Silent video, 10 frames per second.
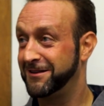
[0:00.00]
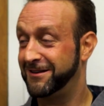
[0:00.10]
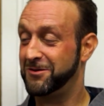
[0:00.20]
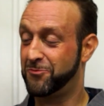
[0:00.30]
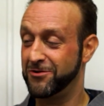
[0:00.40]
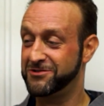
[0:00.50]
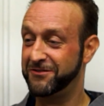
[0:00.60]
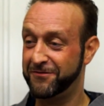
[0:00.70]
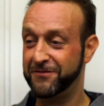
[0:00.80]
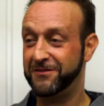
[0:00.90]

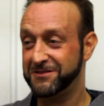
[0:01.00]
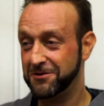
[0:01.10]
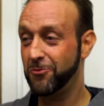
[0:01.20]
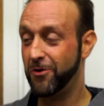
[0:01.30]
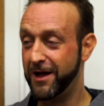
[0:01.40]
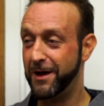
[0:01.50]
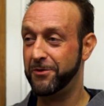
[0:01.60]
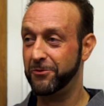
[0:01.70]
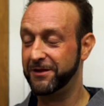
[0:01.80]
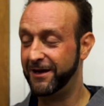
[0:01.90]
Approaching 50, so I'm quite
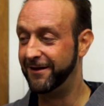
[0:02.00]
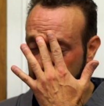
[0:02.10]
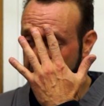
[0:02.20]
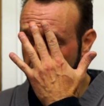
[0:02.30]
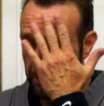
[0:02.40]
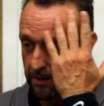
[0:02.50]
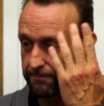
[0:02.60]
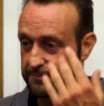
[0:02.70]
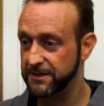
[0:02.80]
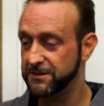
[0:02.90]
happy with that. Gives you a
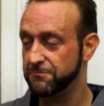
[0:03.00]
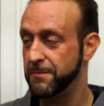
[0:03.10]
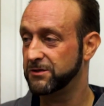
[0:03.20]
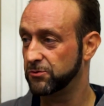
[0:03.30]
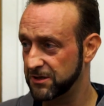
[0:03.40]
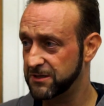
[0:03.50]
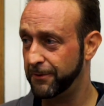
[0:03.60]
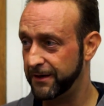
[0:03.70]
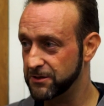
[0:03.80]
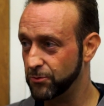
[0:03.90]
sense of mental
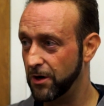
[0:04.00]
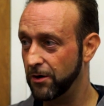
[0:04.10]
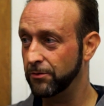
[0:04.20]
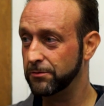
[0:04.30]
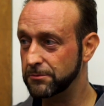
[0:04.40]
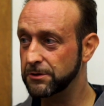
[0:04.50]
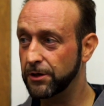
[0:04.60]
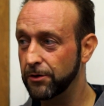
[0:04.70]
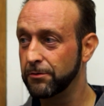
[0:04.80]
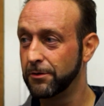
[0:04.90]
discipline as well,
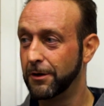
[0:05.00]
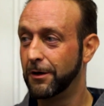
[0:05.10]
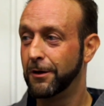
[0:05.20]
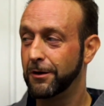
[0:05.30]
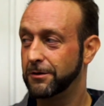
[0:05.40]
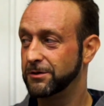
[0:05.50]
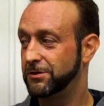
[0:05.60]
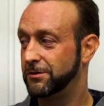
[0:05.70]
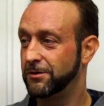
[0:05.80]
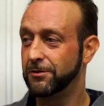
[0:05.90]

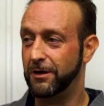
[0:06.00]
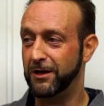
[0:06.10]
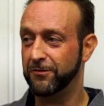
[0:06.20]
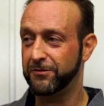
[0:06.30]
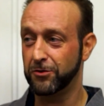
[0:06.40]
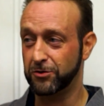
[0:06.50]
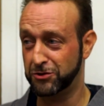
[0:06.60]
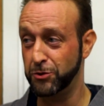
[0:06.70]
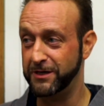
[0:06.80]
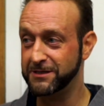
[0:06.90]
because you're not let off the hook
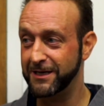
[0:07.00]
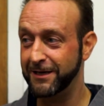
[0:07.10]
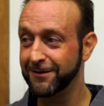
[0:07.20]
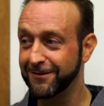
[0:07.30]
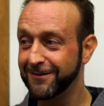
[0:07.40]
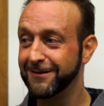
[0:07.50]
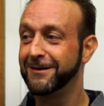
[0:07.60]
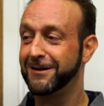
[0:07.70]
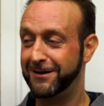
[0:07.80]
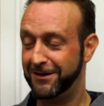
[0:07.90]
too easily,
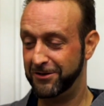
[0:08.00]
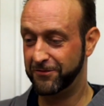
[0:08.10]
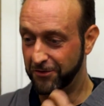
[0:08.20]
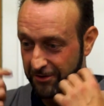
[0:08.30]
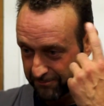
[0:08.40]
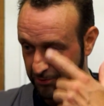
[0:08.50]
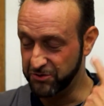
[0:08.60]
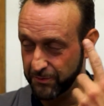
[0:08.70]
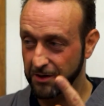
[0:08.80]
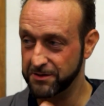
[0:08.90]
and you've got to
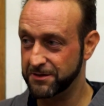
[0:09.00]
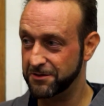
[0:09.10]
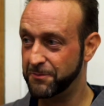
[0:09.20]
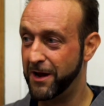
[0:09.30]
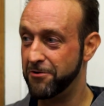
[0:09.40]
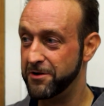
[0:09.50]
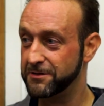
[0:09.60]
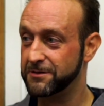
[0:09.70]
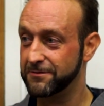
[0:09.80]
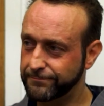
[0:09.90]
push past those barriers.